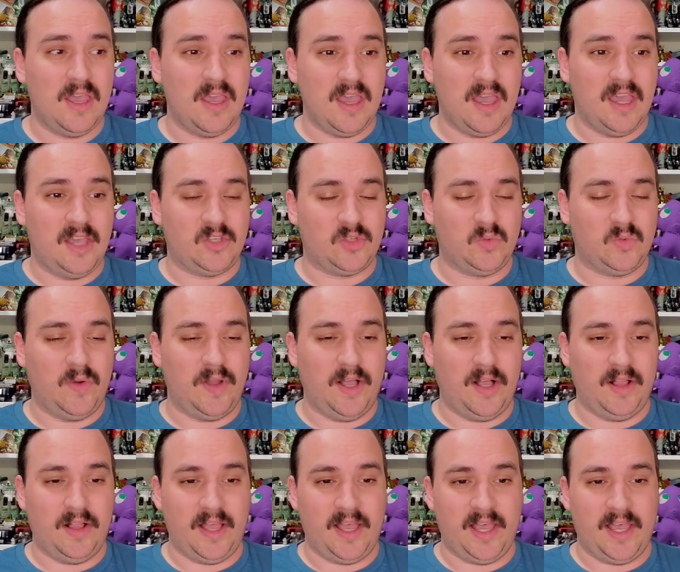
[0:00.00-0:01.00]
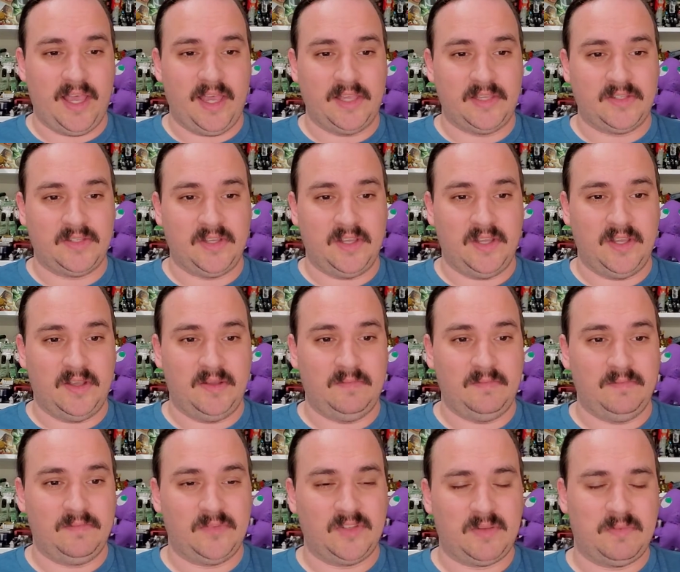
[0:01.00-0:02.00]
as well as
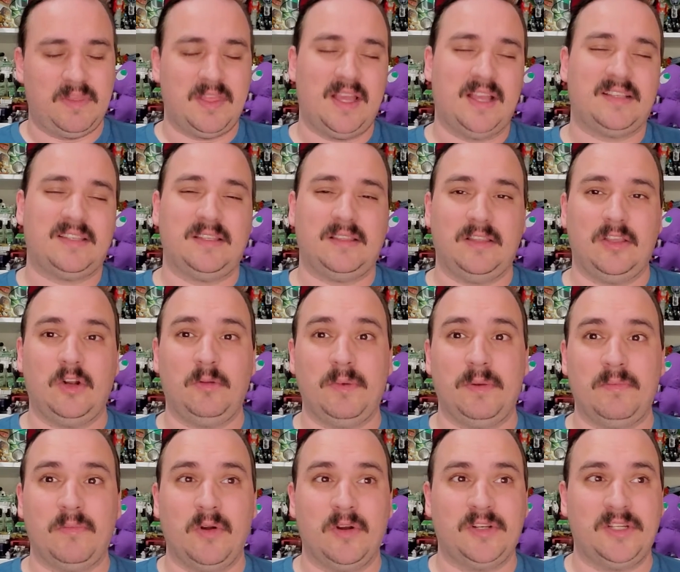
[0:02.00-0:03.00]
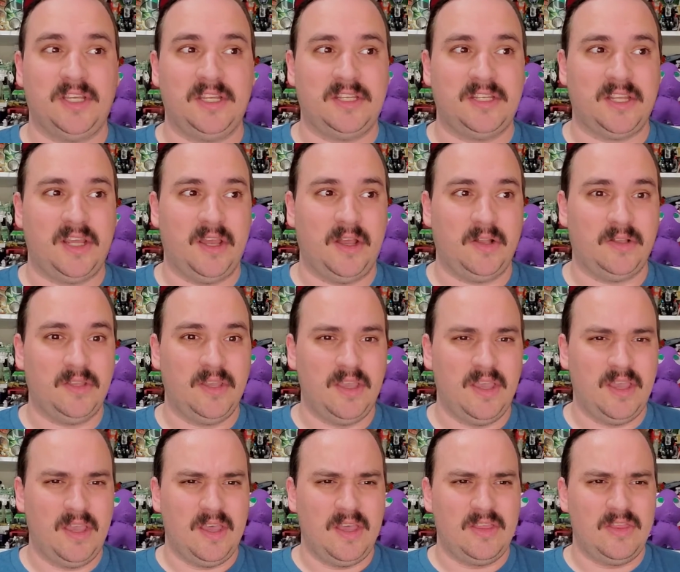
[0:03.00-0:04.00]
something that's a little bit more detailed.
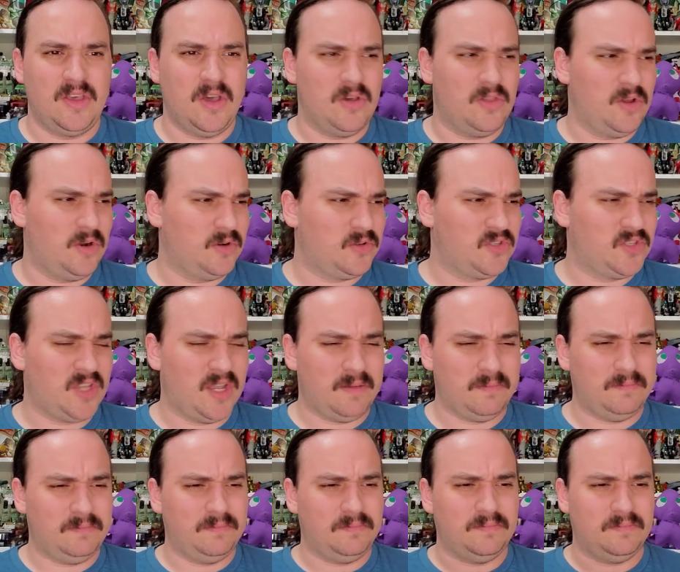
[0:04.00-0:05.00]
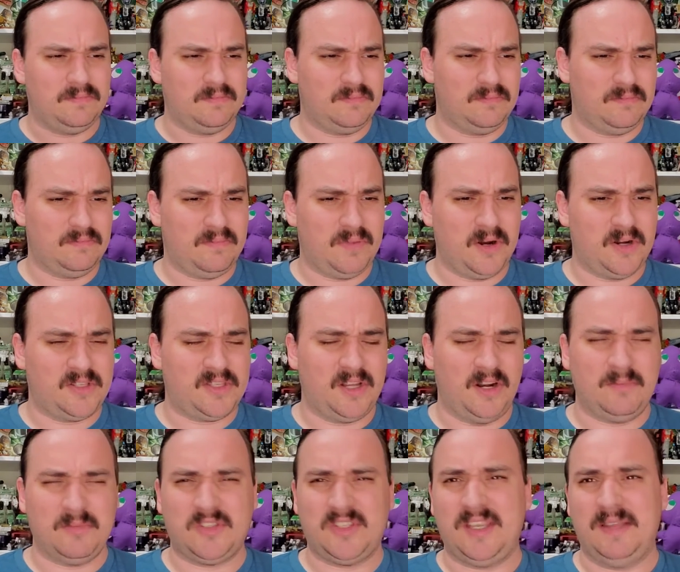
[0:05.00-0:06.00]
Though there are some parts that
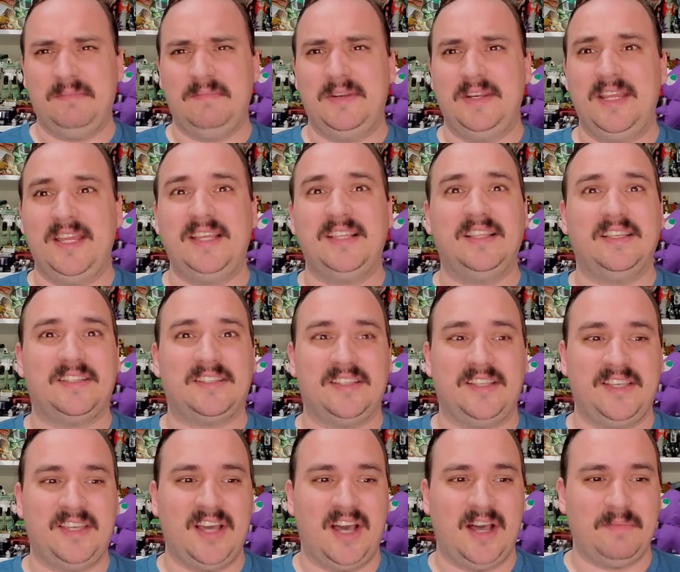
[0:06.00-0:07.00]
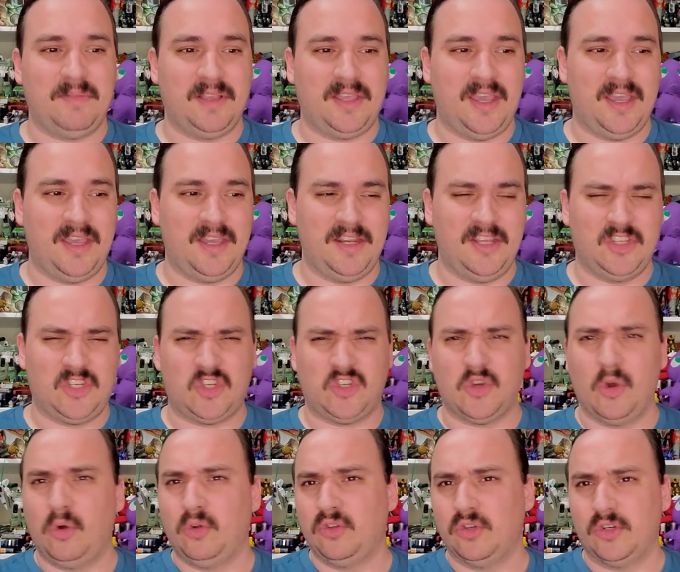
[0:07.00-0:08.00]
almost seem needlessly complicated. His
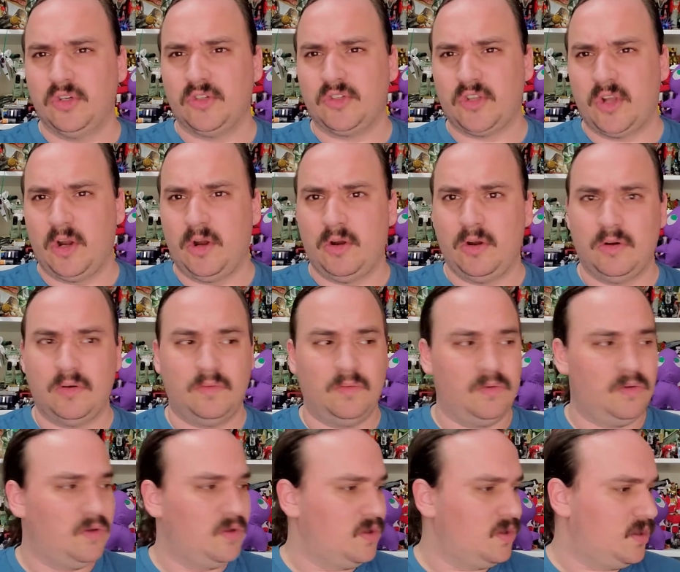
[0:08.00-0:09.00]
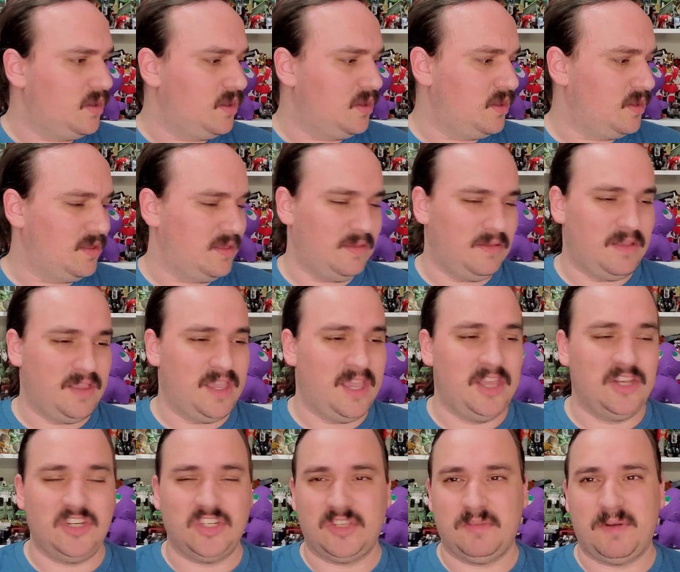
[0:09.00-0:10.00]
shoulders are
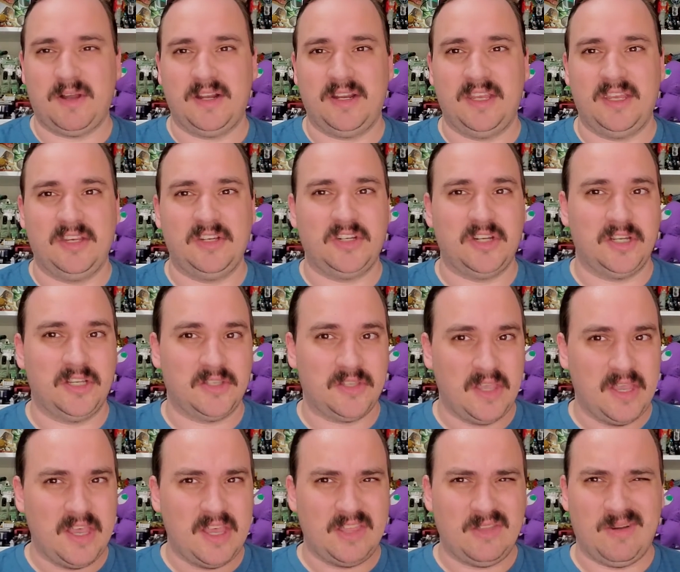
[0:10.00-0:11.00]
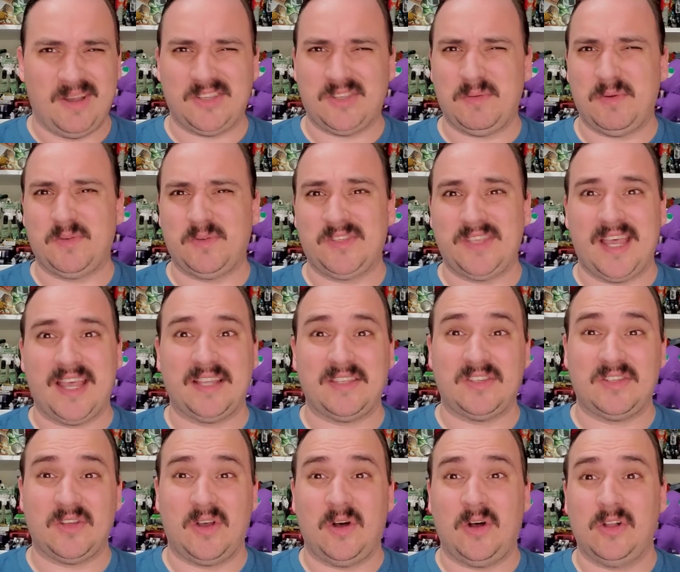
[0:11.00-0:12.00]
hinges upon hinges, though I suppose
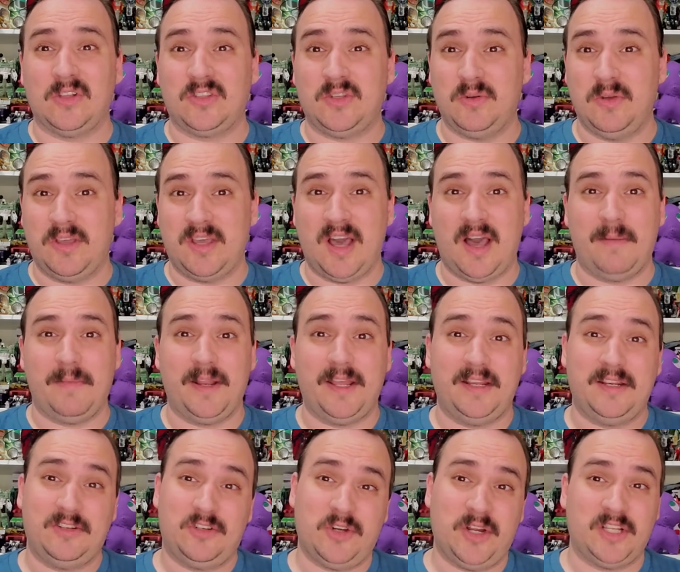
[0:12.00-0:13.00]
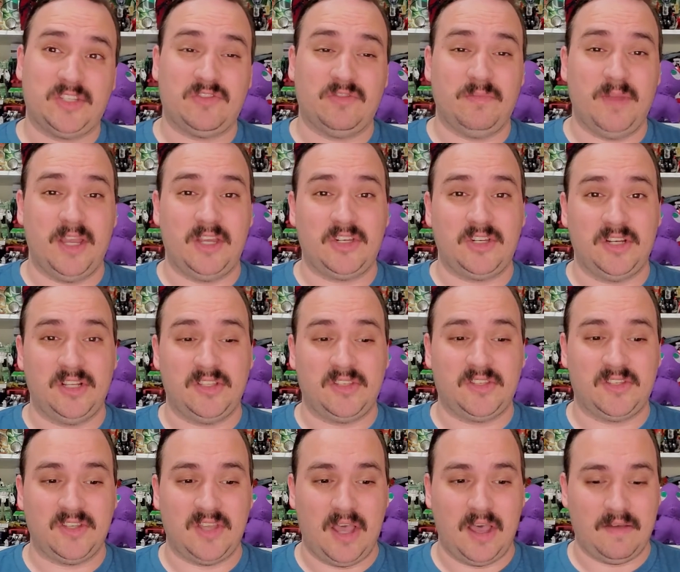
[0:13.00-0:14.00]
that's all to accommodate transformation and
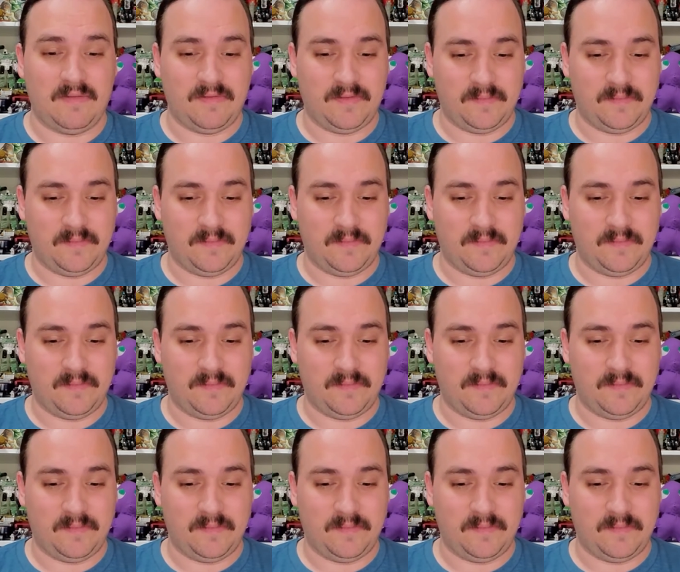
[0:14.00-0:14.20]
stuff.